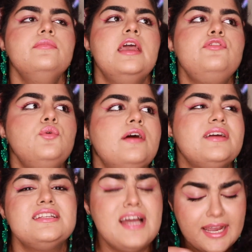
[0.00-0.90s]
if you have
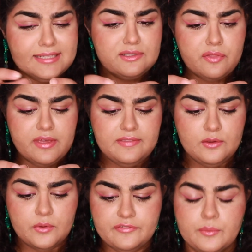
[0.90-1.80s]
like a tiny little thing that
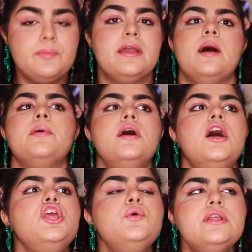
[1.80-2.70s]
you want to fill with makeup,
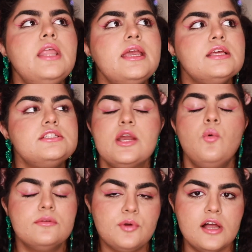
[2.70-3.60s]
you can like take
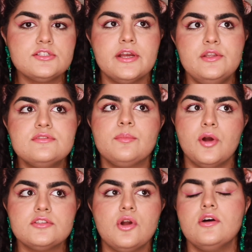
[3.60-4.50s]
one bronzer and use that
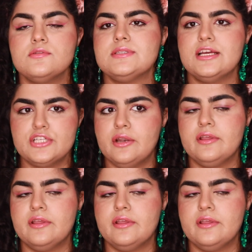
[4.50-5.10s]
bronzer also as eyeshadow.